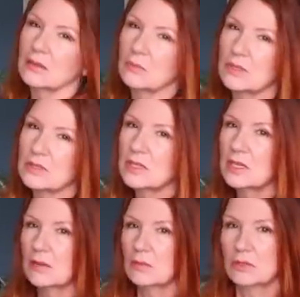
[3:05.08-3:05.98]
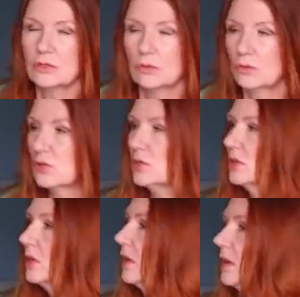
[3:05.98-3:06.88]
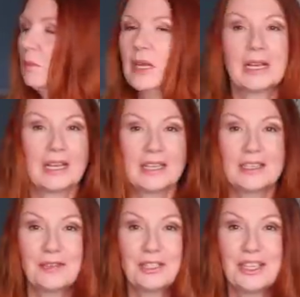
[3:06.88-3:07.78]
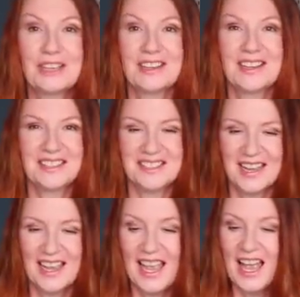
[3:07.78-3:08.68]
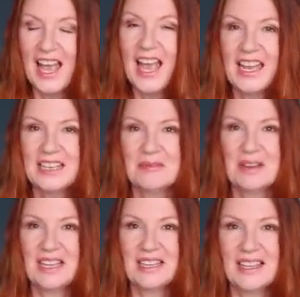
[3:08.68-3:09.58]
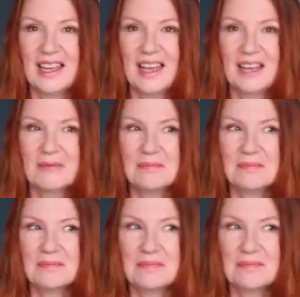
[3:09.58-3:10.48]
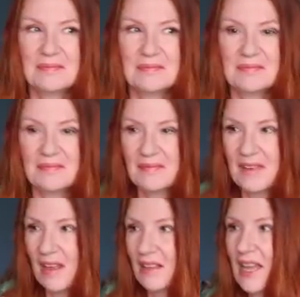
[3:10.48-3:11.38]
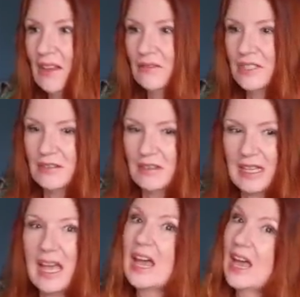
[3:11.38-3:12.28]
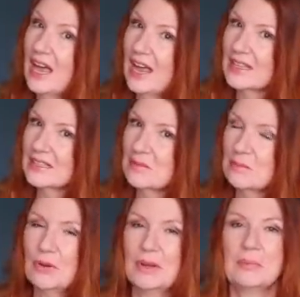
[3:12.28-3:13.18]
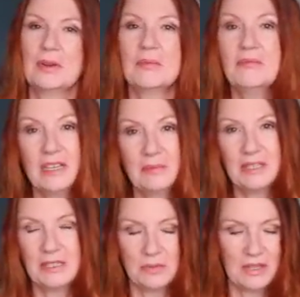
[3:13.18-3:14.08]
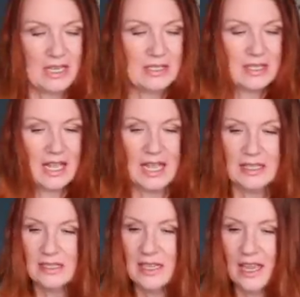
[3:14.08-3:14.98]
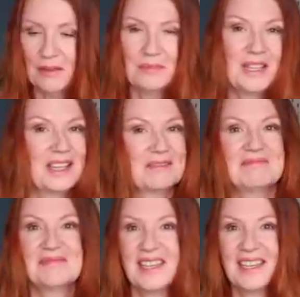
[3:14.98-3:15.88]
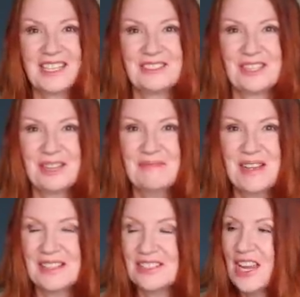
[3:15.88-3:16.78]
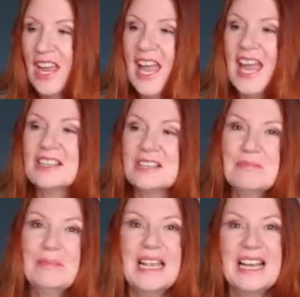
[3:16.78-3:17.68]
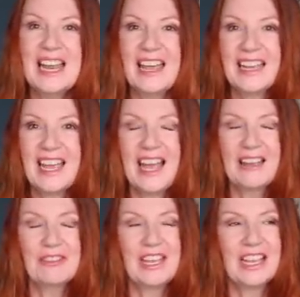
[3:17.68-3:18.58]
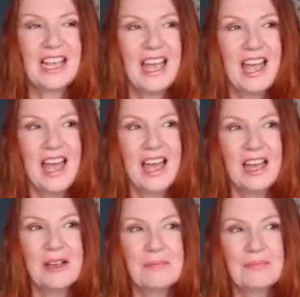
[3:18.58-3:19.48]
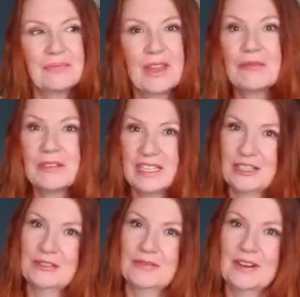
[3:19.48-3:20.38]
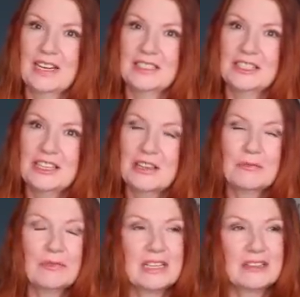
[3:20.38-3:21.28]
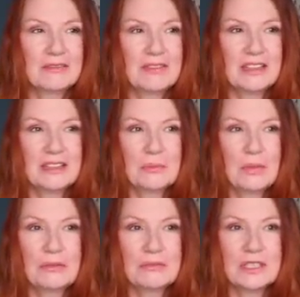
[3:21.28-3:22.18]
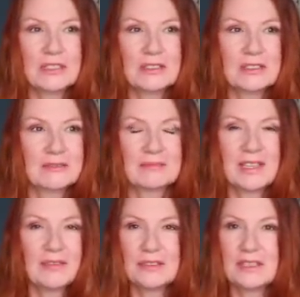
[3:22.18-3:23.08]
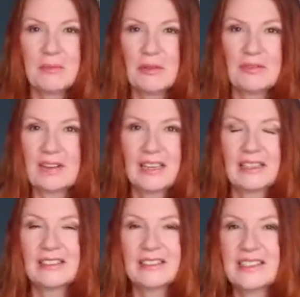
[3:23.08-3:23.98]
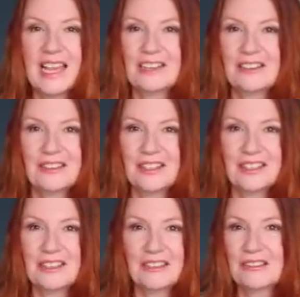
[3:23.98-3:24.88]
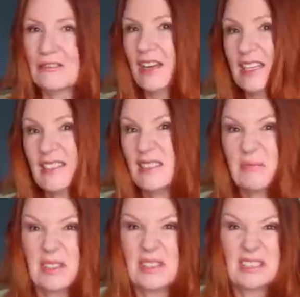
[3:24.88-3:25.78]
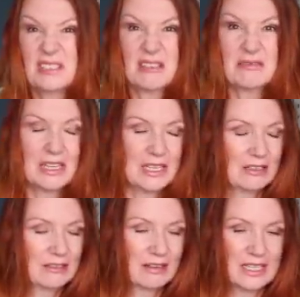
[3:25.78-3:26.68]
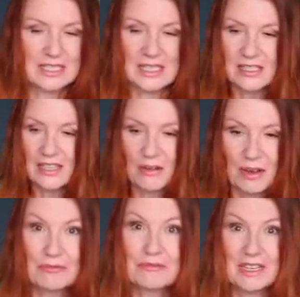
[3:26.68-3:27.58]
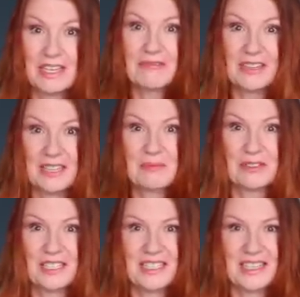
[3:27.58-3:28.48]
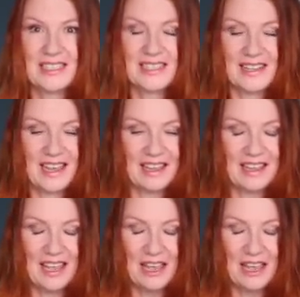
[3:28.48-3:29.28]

the ones, you know, with shorts, being a lady of a certain age. Anyway, I'll get on to doing that at some point, but I'm really pleased with this, and yeah, thank you so much. It's a bit like having a really good friend, you know, a really good friend that won't just give you some old flannel and tell you that you look great in something that you don't really look great in. So I really appreciated that.